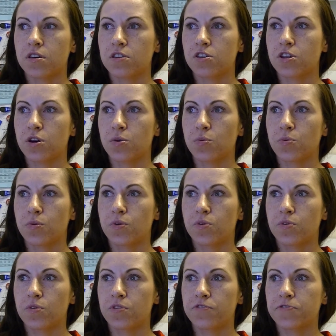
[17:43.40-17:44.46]
you know,
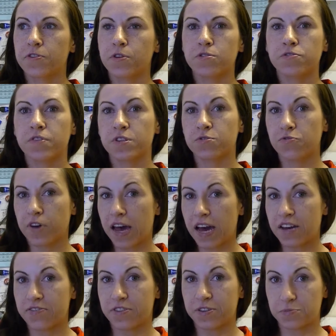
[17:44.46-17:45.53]
for those of us who've
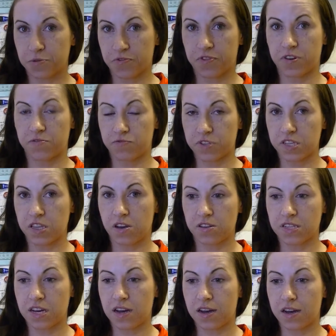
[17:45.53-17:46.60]
had Facebook for a really
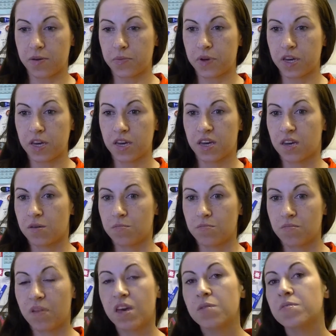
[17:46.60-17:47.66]
long time,
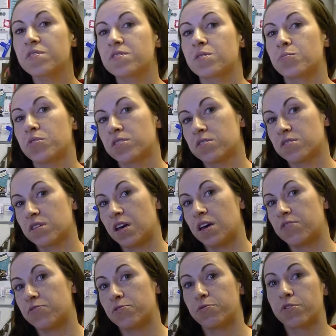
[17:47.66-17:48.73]
maybe at some point in your
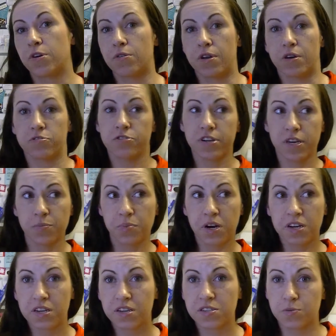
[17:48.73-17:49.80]
life you were going out drinking,
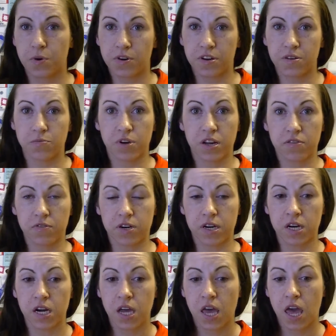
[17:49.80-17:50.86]
partying, smoking,
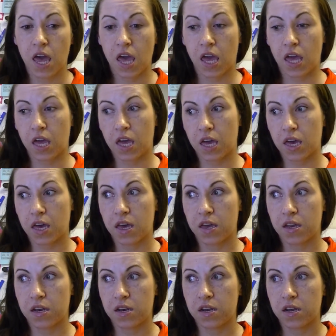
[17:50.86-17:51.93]
whatever,
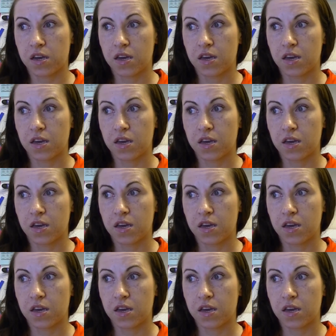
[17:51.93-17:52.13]
and